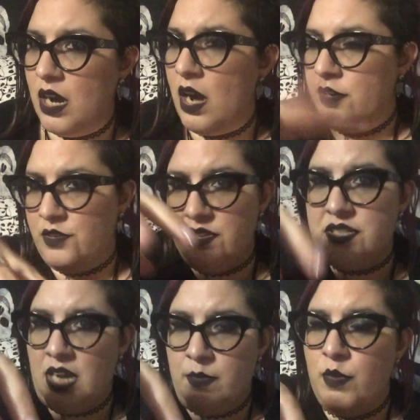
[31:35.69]
under the
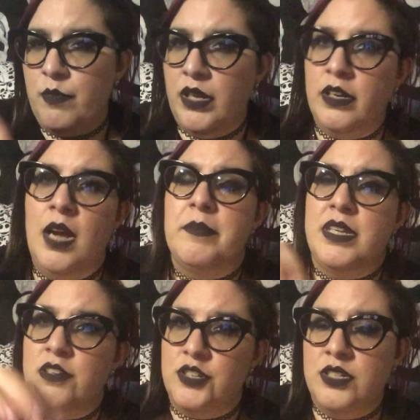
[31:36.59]
same umbrella
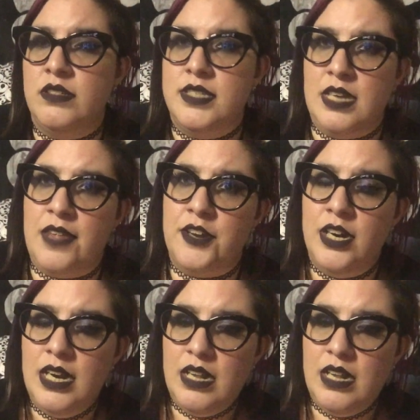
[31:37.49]
company. They're still together.